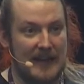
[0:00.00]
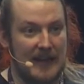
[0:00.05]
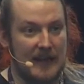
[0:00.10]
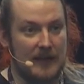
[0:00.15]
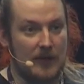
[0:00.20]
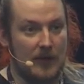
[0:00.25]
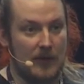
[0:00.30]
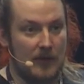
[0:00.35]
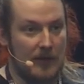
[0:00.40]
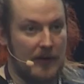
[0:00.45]

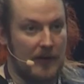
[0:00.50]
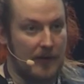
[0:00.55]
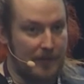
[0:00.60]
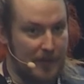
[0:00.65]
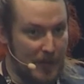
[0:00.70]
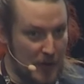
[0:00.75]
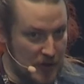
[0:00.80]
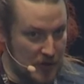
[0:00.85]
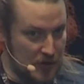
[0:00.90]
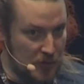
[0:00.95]
only the
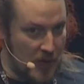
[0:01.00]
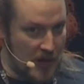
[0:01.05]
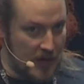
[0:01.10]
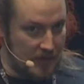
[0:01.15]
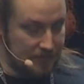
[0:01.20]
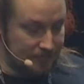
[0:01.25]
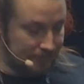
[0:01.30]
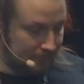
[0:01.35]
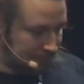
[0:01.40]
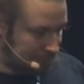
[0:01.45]
first one
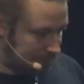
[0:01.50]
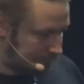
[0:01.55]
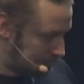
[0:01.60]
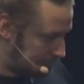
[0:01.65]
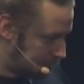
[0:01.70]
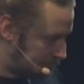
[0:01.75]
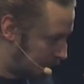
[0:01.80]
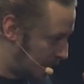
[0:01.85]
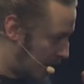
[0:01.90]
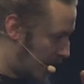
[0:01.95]

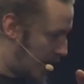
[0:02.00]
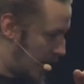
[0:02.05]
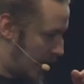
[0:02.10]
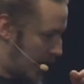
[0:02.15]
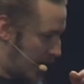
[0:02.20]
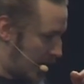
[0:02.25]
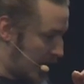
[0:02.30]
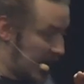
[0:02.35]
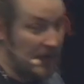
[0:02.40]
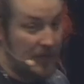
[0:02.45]

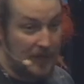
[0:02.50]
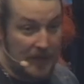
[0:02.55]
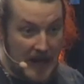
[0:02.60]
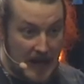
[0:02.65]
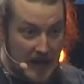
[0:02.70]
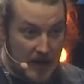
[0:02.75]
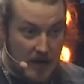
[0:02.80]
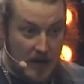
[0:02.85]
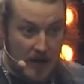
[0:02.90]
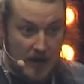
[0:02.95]
if they
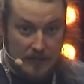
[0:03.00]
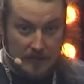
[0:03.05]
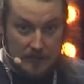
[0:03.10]
are